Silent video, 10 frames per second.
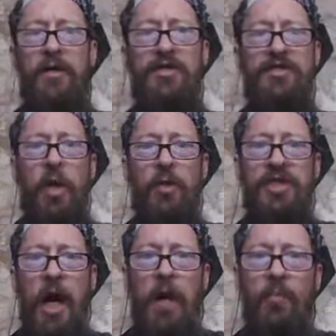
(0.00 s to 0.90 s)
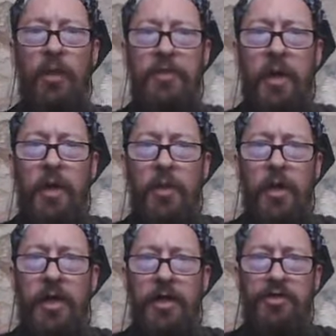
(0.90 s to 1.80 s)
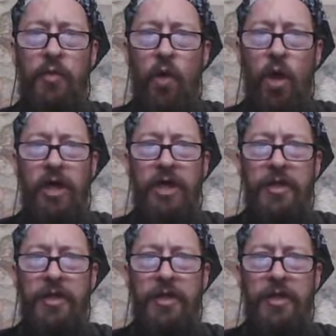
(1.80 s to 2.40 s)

There is no time where there is work,